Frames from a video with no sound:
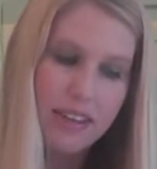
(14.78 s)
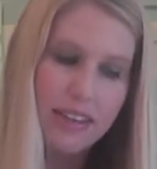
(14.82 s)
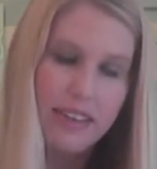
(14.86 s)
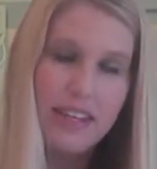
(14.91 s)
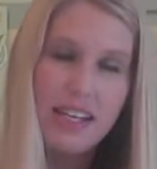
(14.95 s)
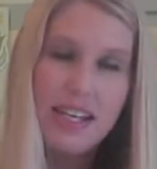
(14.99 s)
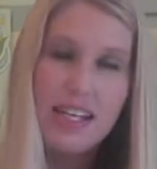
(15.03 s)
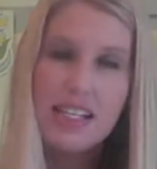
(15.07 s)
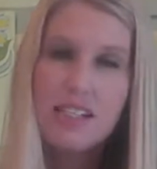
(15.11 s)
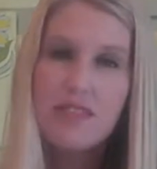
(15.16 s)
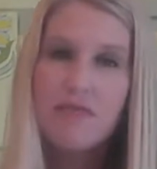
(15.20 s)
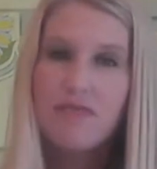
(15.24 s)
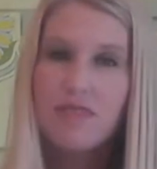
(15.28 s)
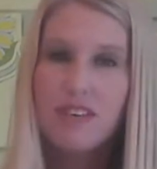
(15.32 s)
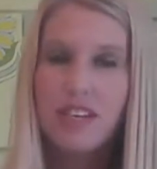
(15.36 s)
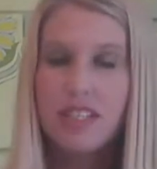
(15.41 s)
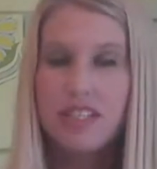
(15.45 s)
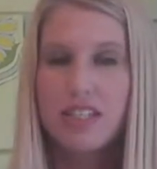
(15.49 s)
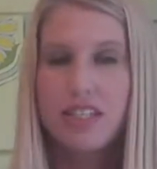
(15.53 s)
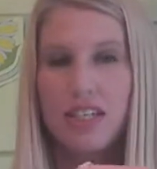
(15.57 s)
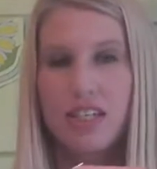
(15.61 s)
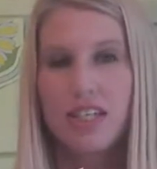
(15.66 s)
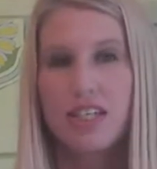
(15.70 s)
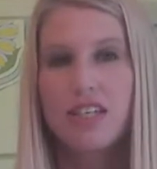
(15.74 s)
these
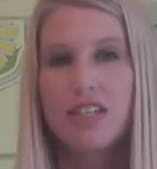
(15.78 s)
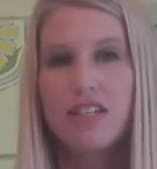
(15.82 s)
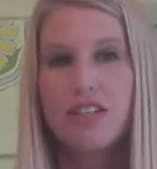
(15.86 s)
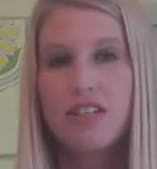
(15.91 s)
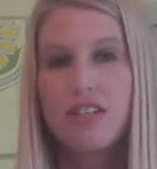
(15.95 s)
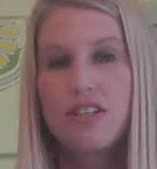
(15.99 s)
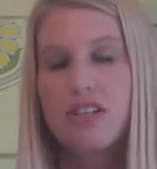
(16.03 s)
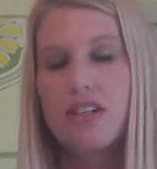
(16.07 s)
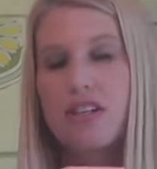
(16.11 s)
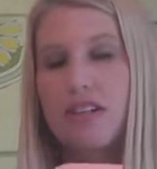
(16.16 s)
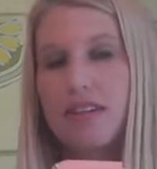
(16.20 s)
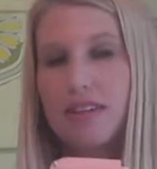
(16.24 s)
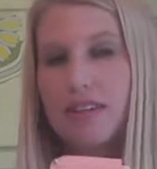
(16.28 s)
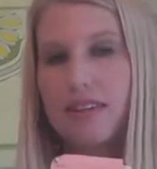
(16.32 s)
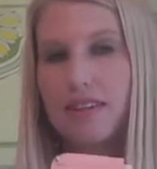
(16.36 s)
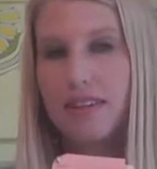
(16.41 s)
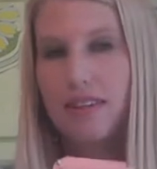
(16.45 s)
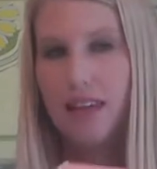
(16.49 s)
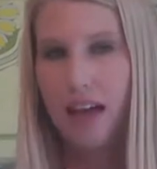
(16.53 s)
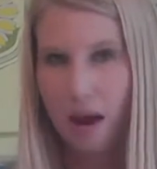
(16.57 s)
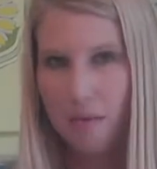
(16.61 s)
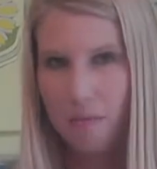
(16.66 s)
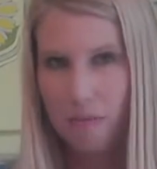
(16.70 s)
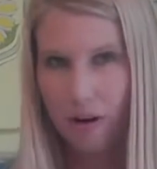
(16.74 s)
vintage
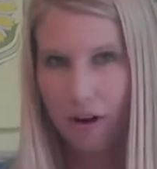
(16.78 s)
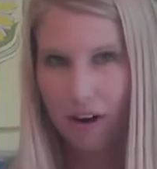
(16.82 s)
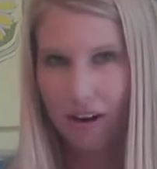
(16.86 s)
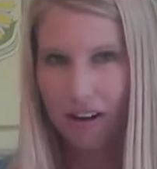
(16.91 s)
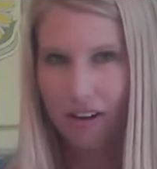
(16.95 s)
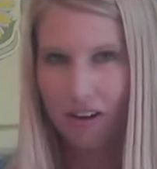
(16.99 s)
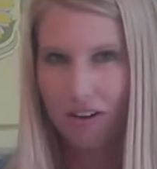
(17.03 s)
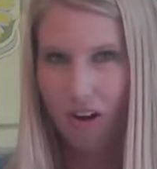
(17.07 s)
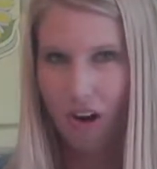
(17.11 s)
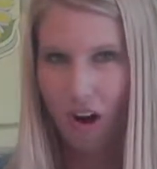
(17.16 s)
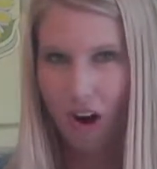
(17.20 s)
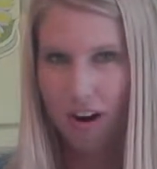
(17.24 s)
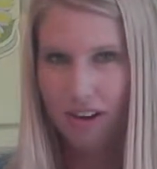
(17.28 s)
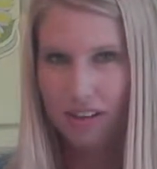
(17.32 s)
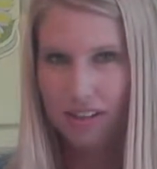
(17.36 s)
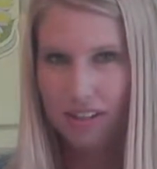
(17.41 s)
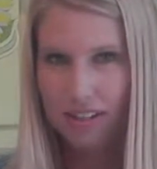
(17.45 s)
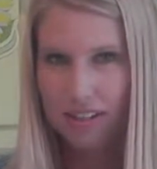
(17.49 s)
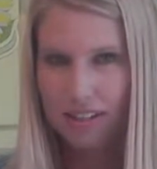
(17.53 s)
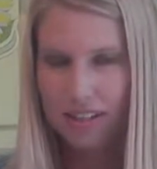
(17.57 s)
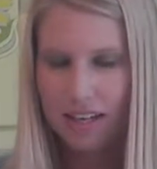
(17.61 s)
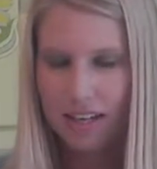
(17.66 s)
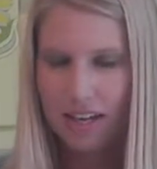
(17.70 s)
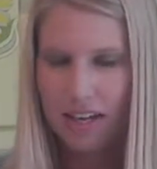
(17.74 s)
library
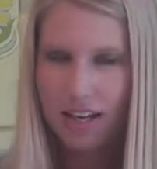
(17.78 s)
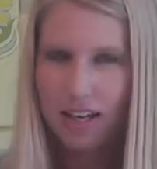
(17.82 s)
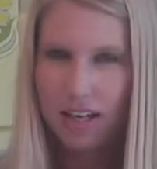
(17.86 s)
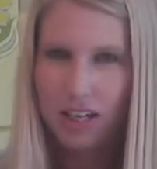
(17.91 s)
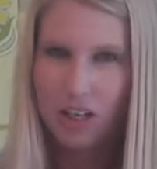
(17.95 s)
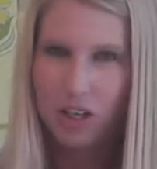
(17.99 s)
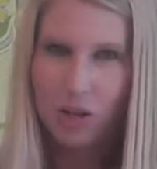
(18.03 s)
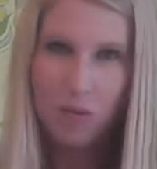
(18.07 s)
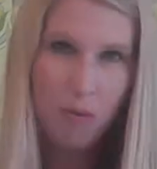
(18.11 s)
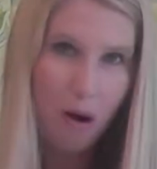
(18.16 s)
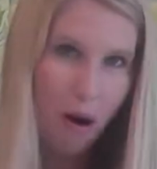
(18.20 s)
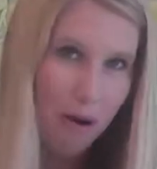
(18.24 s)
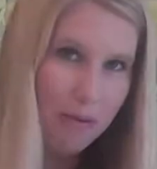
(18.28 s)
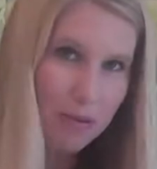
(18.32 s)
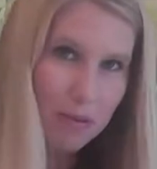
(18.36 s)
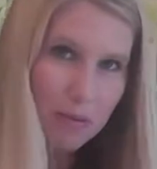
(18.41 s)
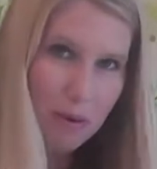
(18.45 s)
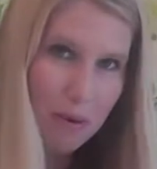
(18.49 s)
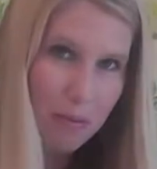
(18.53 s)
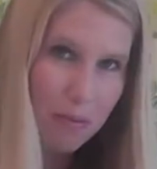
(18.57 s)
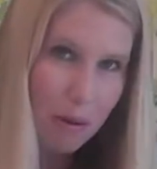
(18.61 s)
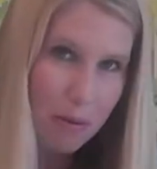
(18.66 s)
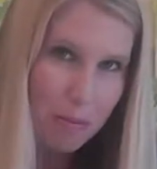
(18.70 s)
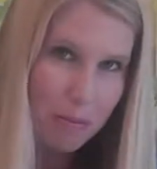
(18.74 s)
cards. You probably
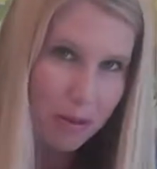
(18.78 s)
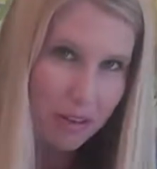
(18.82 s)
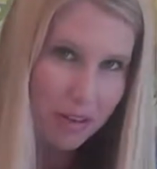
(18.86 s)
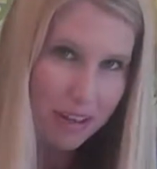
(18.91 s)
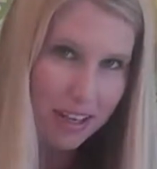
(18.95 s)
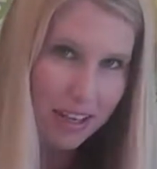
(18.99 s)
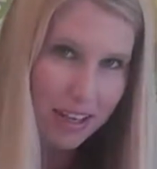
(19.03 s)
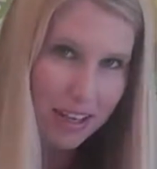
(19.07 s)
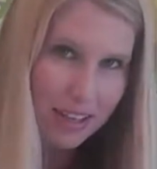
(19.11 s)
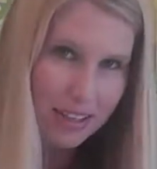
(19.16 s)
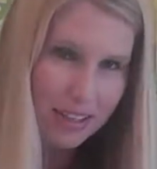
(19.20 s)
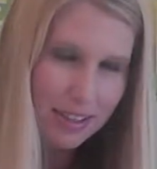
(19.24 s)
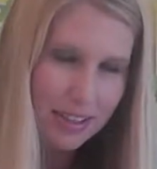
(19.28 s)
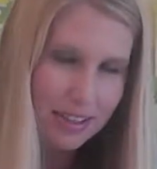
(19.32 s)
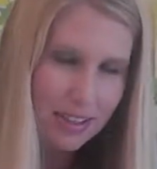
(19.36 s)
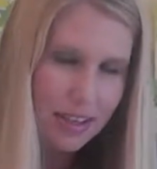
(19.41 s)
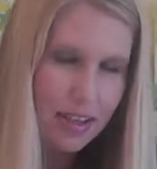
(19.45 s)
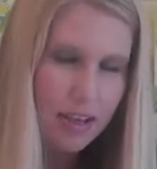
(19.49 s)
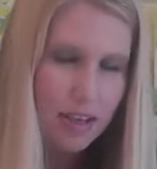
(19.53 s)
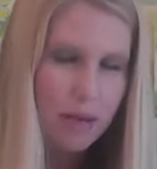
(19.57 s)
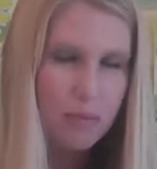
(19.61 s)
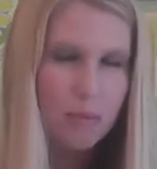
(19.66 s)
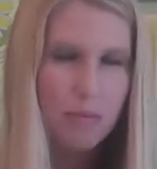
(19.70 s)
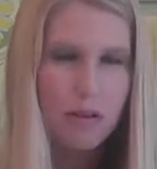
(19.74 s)
remember these,
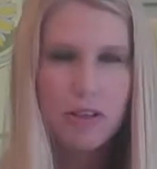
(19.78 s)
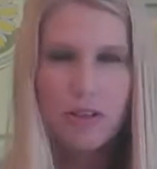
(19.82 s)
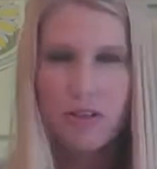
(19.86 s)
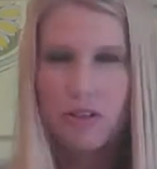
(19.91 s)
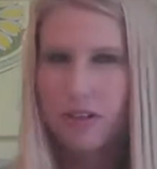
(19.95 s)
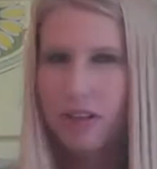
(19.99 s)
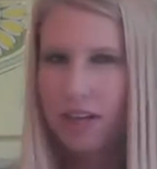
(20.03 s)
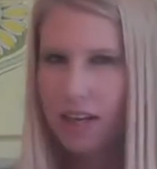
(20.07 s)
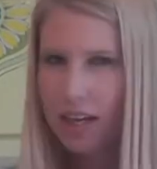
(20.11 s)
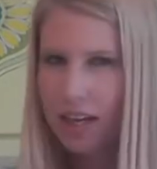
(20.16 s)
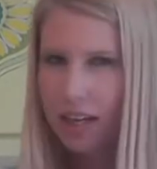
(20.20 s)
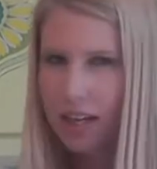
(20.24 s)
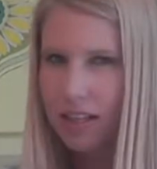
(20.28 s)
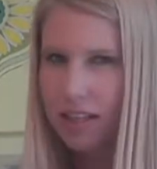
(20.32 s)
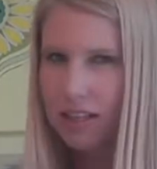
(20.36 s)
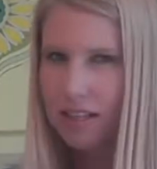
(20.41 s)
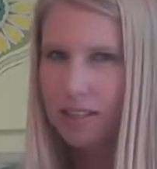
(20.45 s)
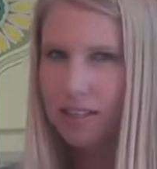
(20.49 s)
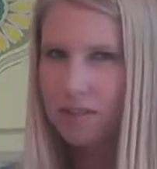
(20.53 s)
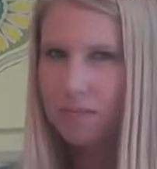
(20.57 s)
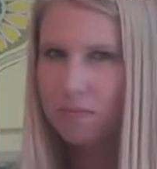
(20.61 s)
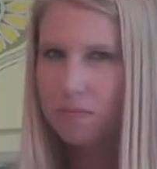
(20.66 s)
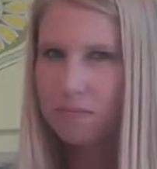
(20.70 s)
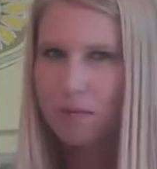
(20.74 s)
but your
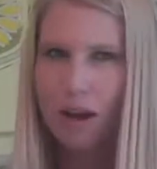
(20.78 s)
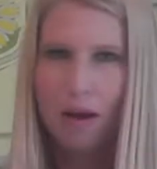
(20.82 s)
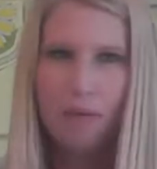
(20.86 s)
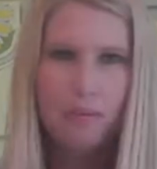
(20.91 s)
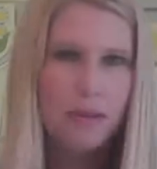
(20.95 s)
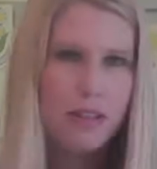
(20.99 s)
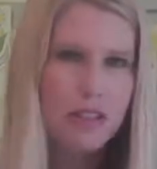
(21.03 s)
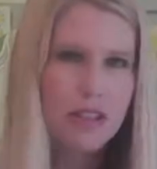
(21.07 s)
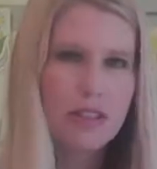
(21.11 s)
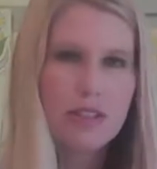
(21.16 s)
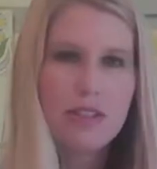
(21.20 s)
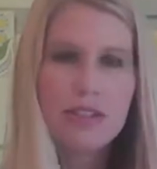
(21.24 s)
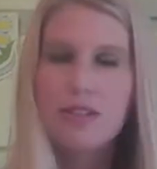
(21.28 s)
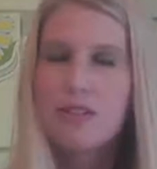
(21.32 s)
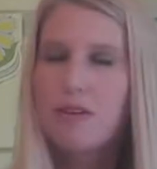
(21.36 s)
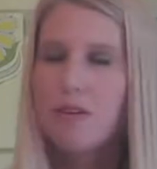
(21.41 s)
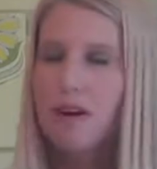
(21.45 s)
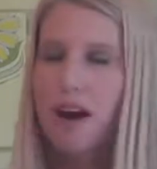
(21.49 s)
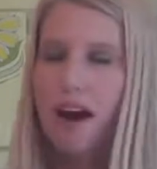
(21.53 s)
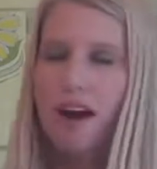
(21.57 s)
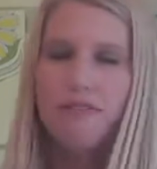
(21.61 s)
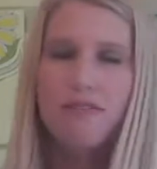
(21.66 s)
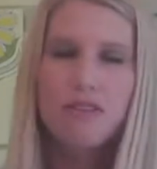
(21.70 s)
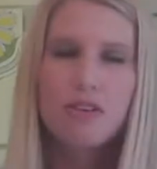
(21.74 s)
kids probably
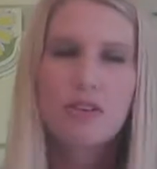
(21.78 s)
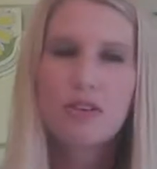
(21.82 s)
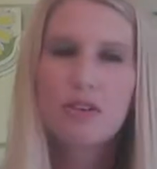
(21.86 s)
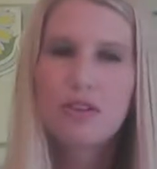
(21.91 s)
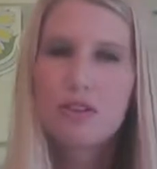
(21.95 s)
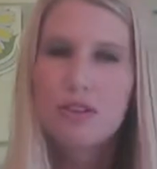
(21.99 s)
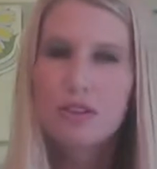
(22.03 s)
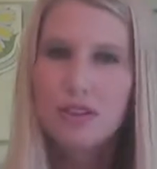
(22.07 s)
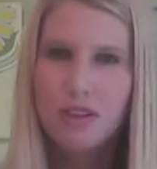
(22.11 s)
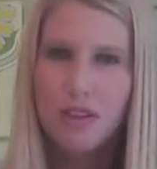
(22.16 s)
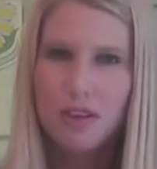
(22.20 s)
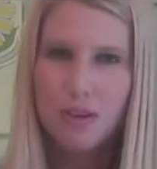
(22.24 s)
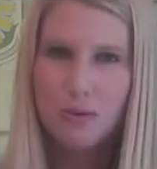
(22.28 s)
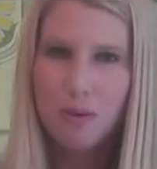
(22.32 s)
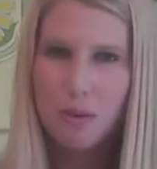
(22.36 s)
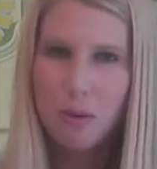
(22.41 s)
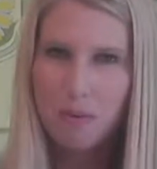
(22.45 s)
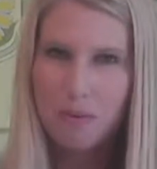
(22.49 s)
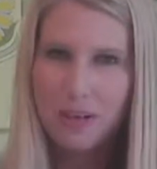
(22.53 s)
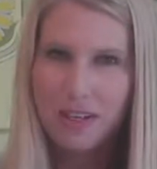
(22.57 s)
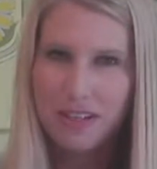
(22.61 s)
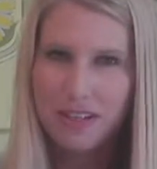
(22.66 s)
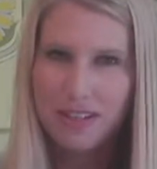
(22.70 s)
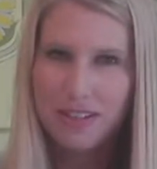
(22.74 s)
don't have a clue
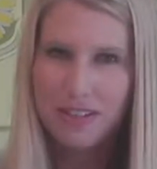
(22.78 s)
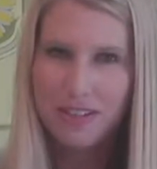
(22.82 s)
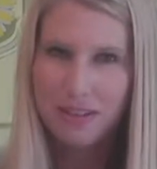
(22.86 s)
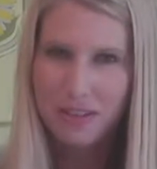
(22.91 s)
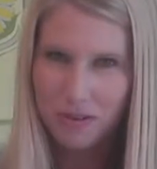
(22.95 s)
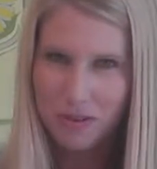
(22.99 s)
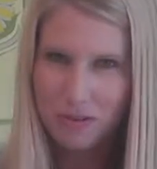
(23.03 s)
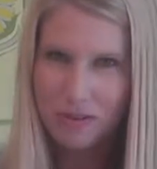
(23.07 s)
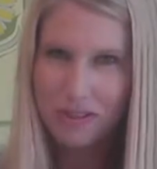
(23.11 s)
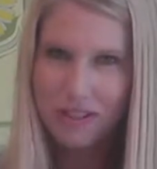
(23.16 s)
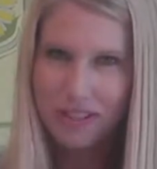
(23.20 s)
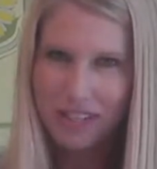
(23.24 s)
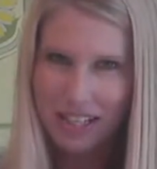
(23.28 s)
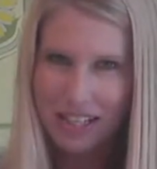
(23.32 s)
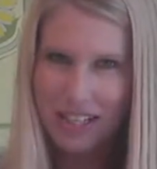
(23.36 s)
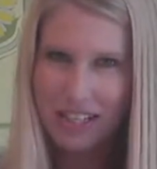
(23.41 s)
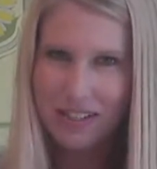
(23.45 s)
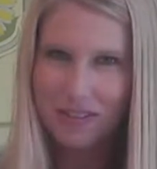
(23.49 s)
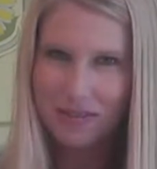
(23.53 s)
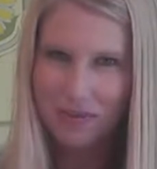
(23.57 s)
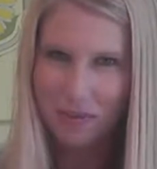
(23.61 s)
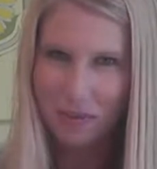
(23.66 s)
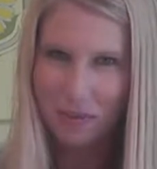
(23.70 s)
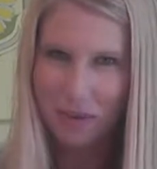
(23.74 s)
what we use
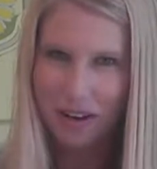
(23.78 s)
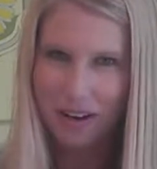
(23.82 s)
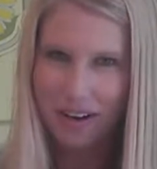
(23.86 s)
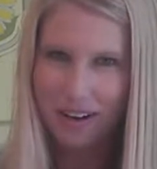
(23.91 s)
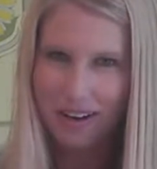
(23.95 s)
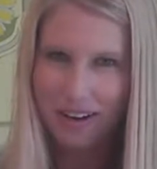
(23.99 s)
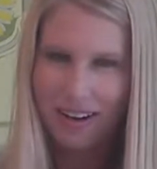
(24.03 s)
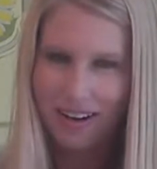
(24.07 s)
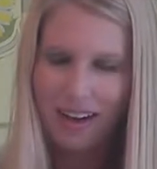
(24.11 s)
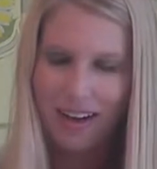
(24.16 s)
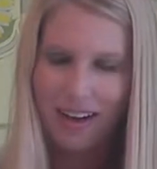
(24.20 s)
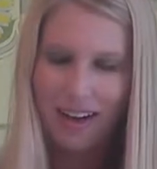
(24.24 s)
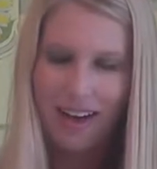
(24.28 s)
these for.